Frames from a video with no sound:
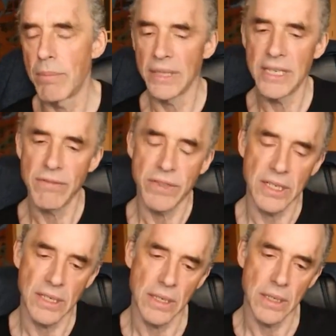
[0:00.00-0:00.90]
I believe
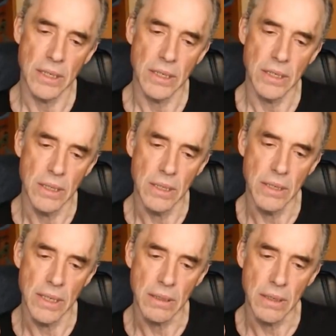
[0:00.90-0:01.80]
that
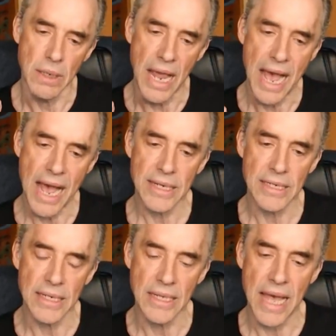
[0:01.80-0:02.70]

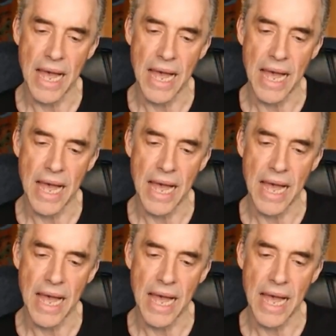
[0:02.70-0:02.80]
acting